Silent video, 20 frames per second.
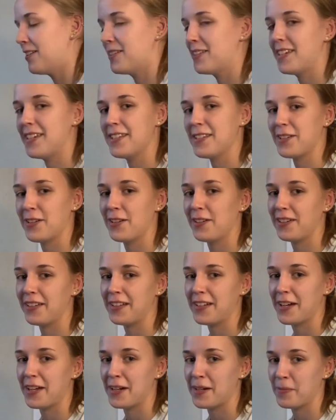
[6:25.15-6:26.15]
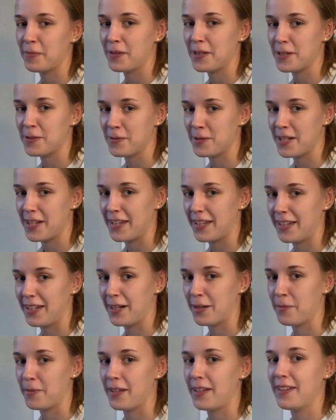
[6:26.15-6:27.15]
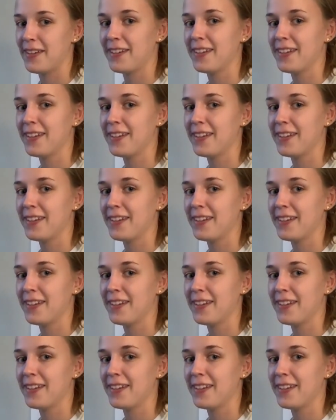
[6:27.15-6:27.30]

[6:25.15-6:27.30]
He's currently not in a place where he can hear me.